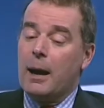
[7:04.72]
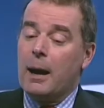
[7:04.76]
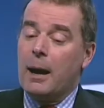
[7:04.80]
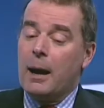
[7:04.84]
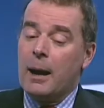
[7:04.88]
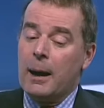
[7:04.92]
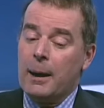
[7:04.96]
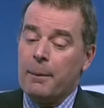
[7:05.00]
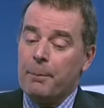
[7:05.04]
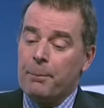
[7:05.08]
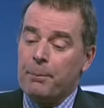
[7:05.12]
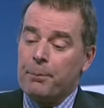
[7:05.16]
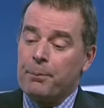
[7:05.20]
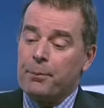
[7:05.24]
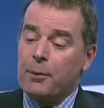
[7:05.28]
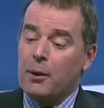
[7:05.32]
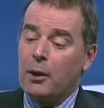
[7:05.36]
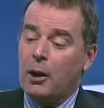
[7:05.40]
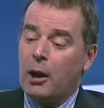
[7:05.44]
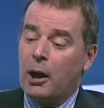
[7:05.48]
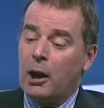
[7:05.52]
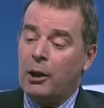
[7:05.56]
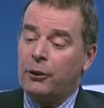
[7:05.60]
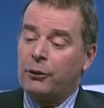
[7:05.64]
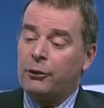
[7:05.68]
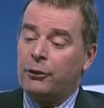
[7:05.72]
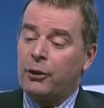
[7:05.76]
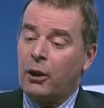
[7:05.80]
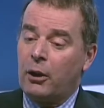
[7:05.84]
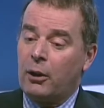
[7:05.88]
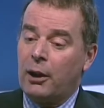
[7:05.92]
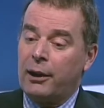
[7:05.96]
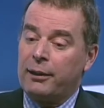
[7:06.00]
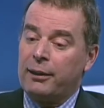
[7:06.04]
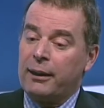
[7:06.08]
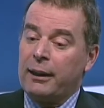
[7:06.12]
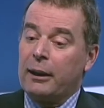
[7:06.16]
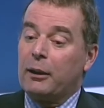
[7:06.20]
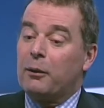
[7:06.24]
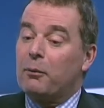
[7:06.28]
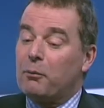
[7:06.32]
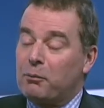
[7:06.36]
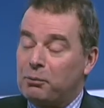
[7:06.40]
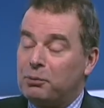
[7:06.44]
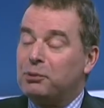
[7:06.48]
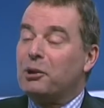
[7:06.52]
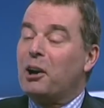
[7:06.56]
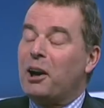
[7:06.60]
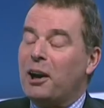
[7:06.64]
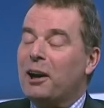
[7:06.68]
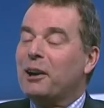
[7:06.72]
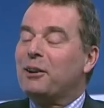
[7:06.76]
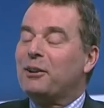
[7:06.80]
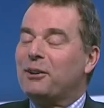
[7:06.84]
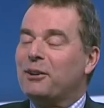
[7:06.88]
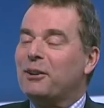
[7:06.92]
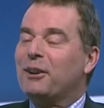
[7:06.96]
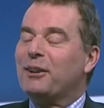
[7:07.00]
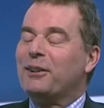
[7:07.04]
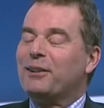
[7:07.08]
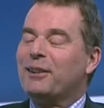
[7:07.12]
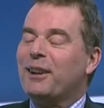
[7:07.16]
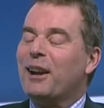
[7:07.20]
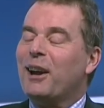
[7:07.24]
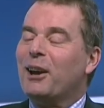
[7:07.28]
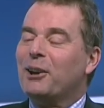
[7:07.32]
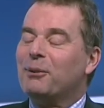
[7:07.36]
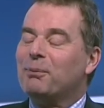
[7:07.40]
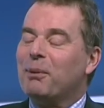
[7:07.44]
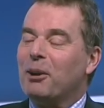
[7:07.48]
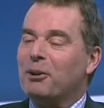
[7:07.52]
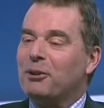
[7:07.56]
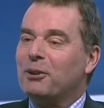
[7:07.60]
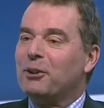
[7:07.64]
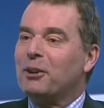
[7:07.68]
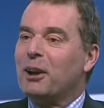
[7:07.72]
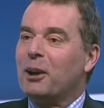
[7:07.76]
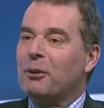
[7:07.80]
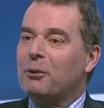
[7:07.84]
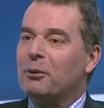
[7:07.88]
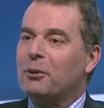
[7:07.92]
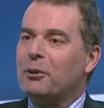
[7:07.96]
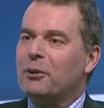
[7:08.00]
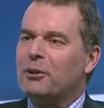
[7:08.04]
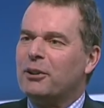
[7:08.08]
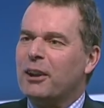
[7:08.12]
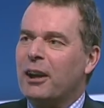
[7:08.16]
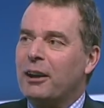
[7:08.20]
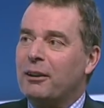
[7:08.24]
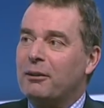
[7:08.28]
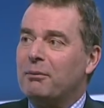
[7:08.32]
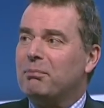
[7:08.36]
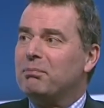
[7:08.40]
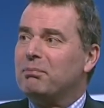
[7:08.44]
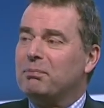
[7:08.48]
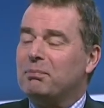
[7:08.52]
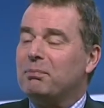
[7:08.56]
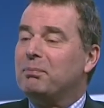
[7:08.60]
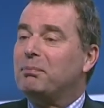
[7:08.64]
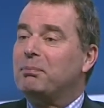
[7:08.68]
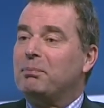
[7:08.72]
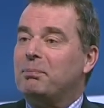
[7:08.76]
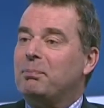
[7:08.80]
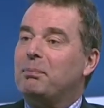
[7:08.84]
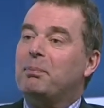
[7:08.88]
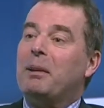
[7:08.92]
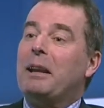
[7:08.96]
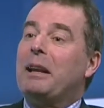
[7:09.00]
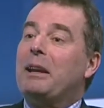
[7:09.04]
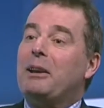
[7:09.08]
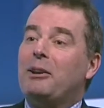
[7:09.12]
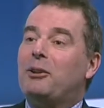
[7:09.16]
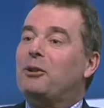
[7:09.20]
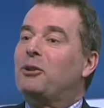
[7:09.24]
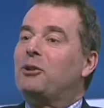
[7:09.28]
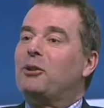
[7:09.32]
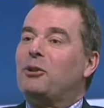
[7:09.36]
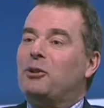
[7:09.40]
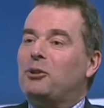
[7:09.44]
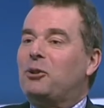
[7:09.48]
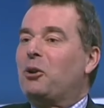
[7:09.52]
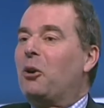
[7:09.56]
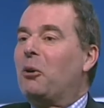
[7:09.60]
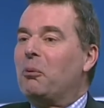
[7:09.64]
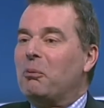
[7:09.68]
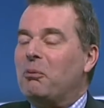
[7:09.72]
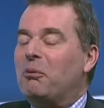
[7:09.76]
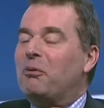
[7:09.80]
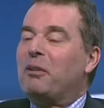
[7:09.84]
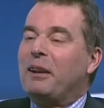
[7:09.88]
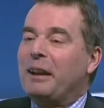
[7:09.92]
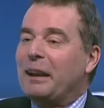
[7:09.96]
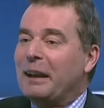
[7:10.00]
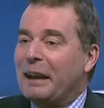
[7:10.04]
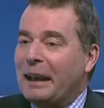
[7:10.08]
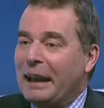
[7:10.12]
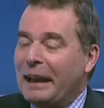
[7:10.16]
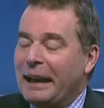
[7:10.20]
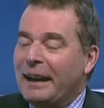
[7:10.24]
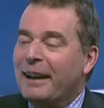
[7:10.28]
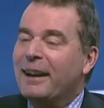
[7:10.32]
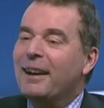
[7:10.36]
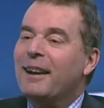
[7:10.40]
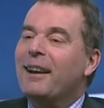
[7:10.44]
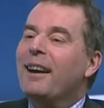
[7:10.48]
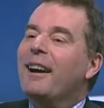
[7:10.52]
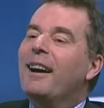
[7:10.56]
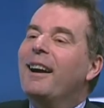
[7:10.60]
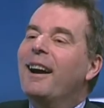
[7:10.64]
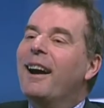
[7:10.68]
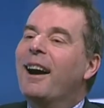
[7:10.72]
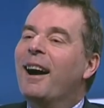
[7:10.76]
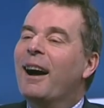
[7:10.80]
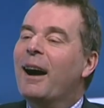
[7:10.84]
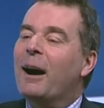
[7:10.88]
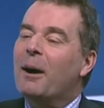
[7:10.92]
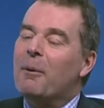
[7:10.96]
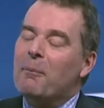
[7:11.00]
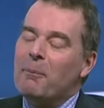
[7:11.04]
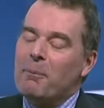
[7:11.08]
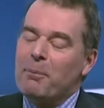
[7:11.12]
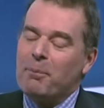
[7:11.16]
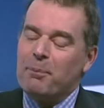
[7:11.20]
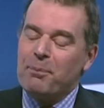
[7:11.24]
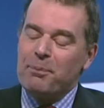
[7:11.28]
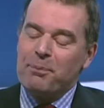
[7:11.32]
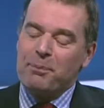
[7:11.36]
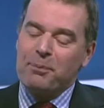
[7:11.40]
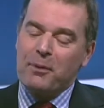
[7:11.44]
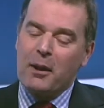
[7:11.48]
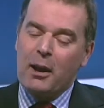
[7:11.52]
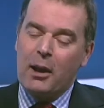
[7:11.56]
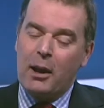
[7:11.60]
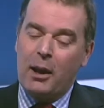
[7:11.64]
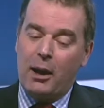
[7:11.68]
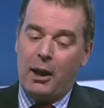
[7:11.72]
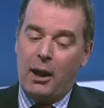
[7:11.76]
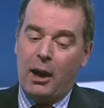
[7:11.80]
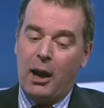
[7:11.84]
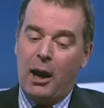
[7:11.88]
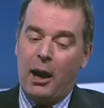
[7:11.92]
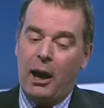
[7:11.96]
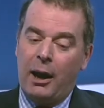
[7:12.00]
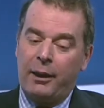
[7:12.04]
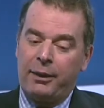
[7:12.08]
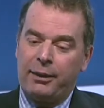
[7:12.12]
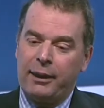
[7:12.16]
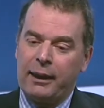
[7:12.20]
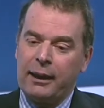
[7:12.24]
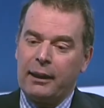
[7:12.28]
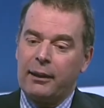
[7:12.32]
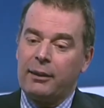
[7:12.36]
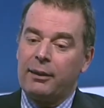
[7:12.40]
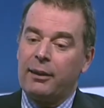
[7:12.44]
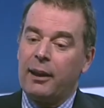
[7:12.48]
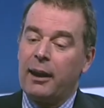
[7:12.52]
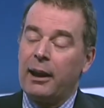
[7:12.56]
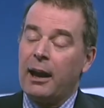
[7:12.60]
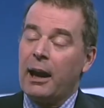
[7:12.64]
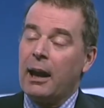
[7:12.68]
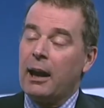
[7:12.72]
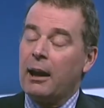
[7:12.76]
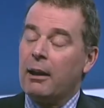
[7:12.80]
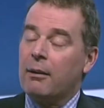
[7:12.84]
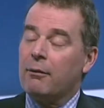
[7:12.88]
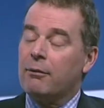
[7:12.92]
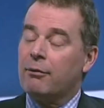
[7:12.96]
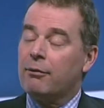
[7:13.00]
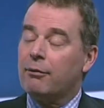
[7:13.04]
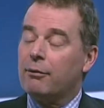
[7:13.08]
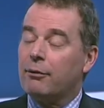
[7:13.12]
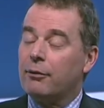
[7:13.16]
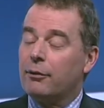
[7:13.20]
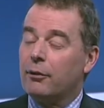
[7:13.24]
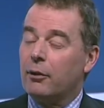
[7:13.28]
And so I think prior to this last budget, I would have said, please stop fiddling. I think they have